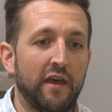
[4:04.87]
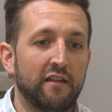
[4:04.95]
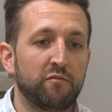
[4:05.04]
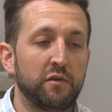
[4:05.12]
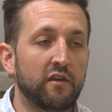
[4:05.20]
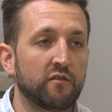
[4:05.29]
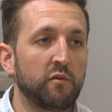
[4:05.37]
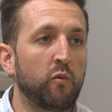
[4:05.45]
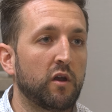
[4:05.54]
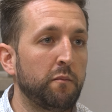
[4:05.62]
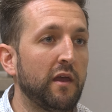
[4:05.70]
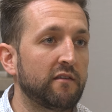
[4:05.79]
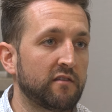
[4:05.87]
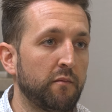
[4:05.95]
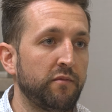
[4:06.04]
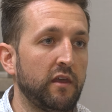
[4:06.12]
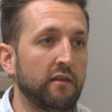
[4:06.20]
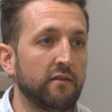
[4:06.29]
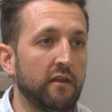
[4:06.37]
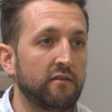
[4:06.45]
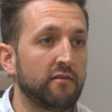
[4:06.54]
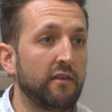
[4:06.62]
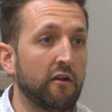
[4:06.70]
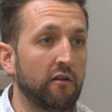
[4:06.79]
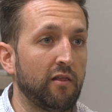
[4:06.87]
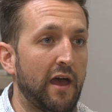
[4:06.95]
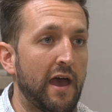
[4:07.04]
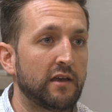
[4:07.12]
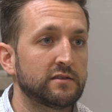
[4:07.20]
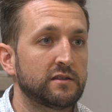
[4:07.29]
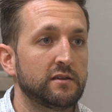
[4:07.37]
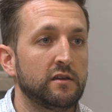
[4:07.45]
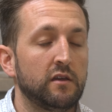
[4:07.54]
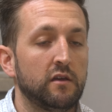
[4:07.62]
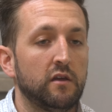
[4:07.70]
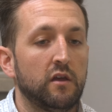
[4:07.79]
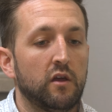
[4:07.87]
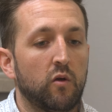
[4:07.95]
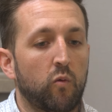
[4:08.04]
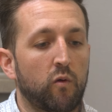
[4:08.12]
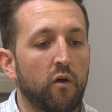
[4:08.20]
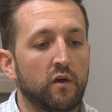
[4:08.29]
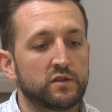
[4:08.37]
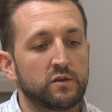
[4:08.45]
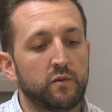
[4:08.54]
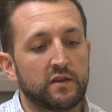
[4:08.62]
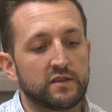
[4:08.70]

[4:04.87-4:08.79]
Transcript: that's because we want to make something that's there to last. We're also